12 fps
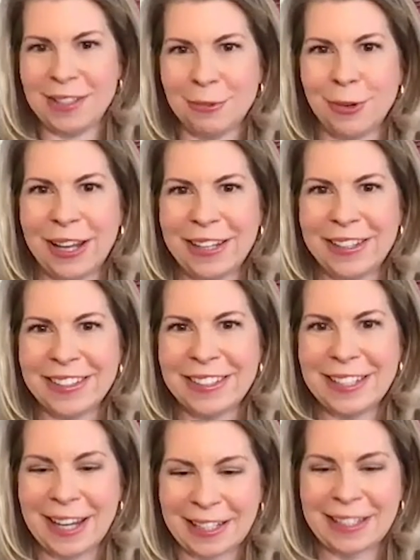to what
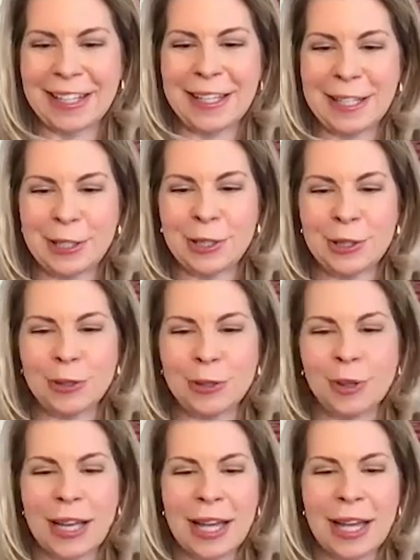technique can
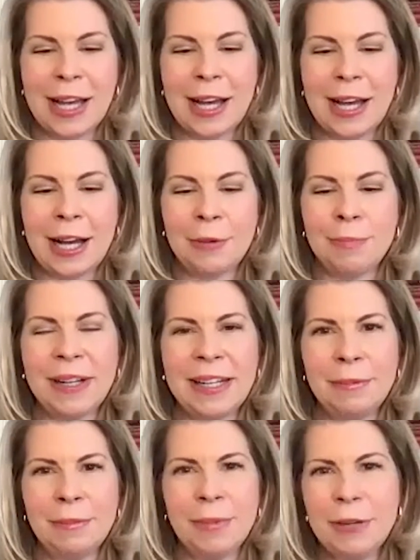do, but
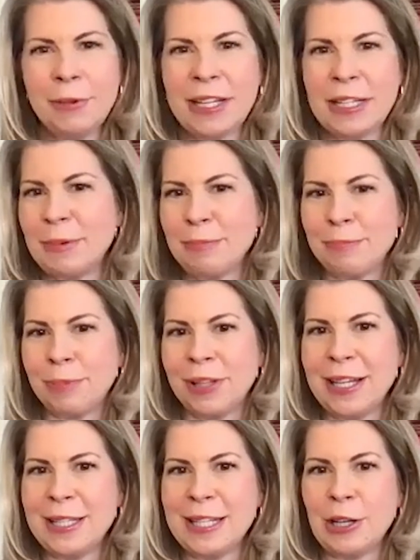in many ways, but
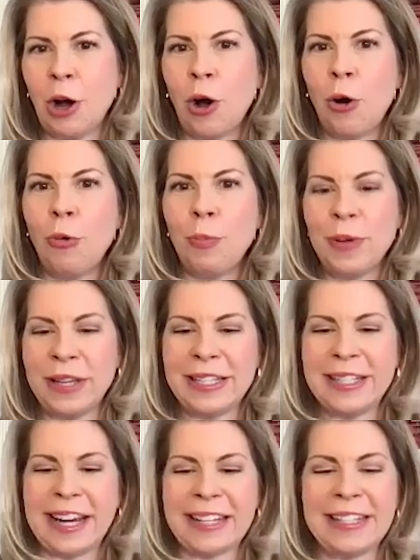placing hope in
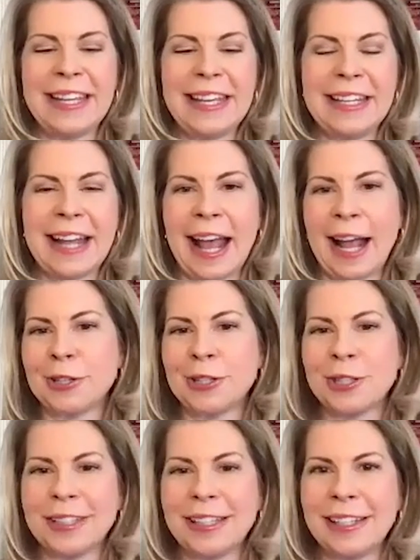technique can
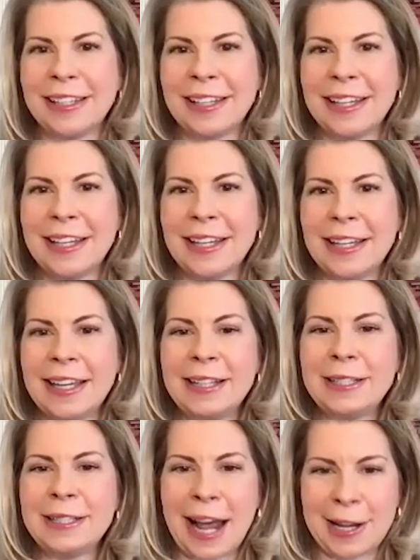actually
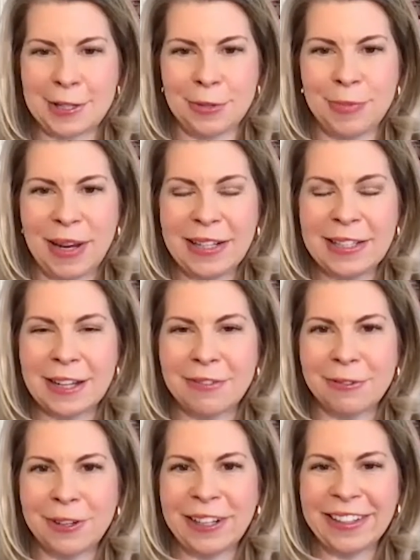exacerbate
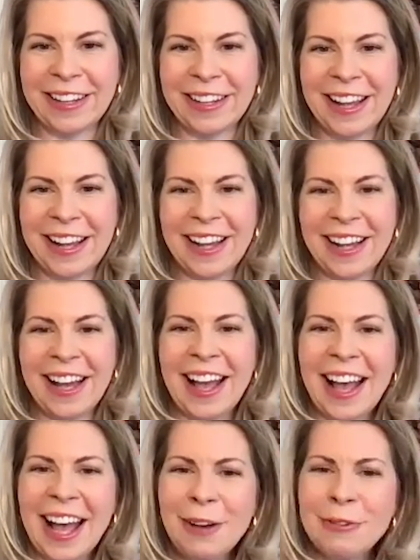suffering.
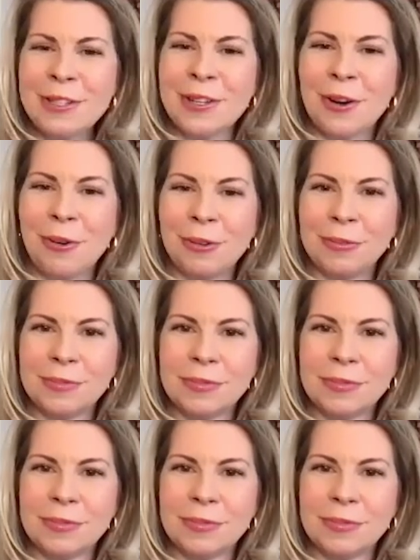How so?